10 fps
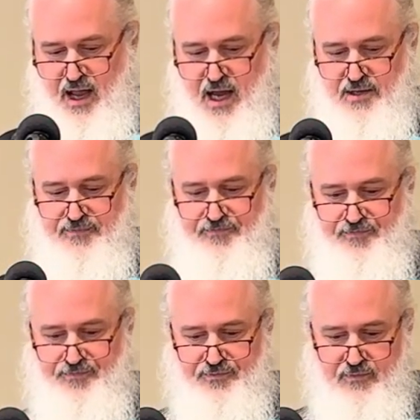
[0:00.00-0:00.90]
And
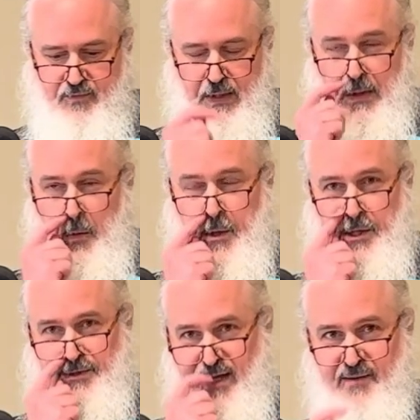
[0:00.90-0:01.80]
when you
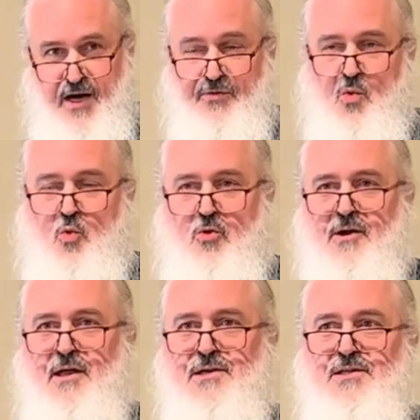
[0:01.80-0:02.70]
can think about the
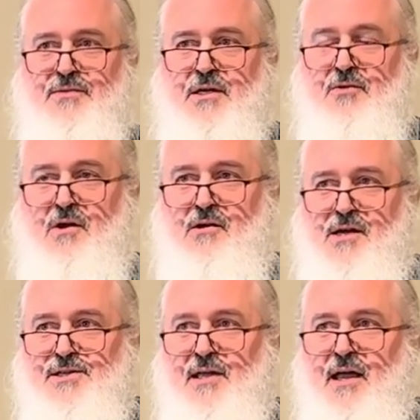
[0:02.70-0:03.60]
warnings that the
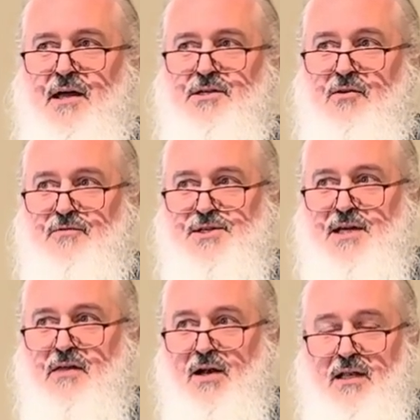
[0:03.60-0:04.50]
agrarians had, you have to
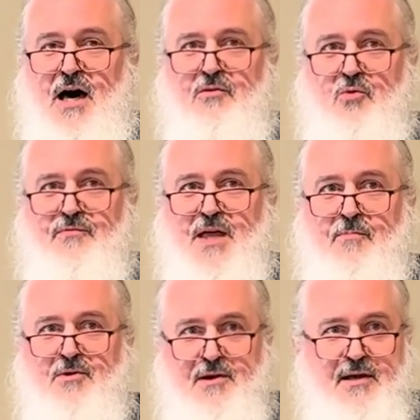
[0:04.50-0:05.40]
say that a lot of what they
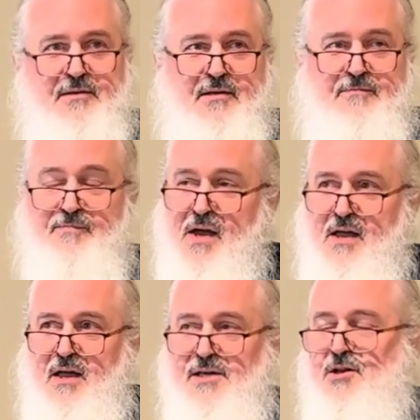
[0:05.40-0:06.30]
predicted
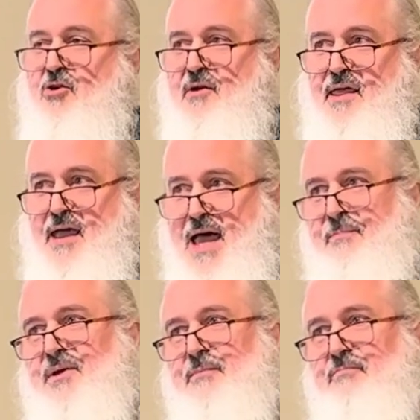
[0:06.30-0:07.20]
has already
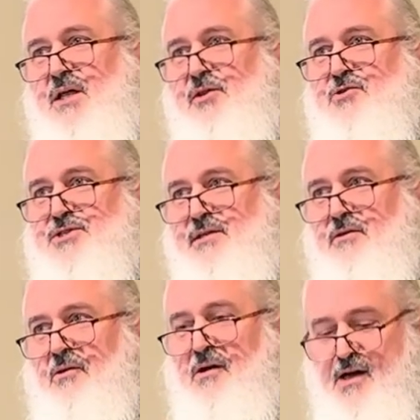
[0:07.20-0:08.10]
happened. But there's
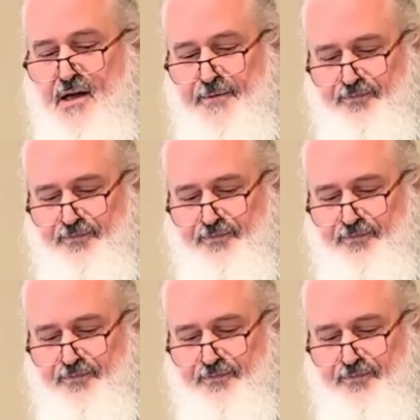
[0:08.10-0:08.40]
still